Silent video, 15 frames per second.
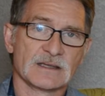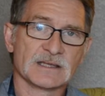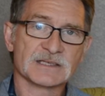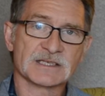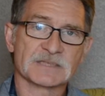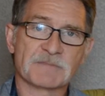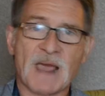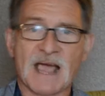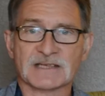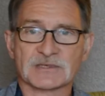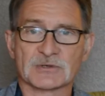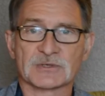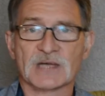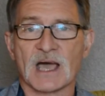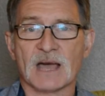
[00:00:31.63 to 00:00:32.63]
This is
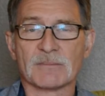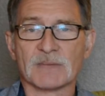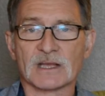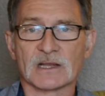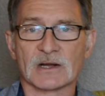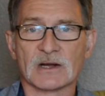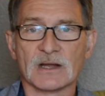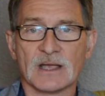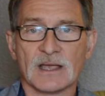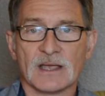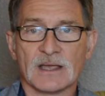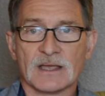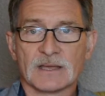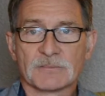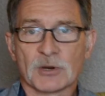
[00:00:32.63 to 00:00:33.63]
Pastor Tom Miller,
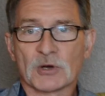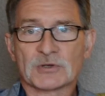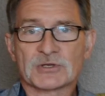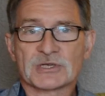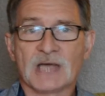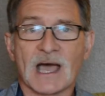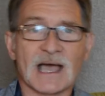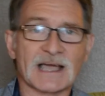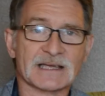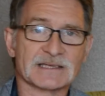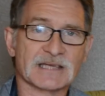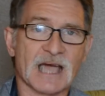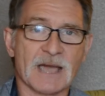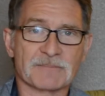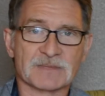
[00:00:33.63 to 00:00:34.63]
perched high
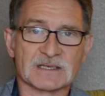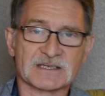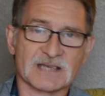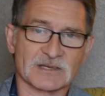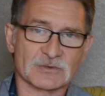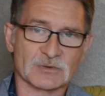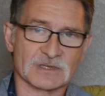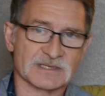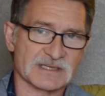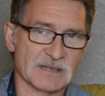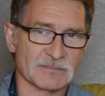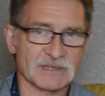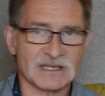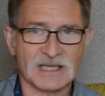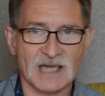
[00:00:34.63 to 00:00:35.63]
atop the Central
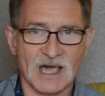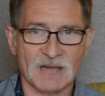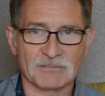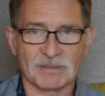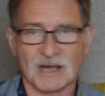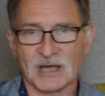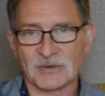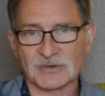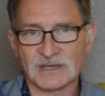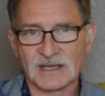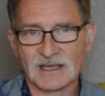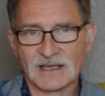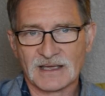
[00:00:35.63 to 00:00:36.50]
Assembly compound,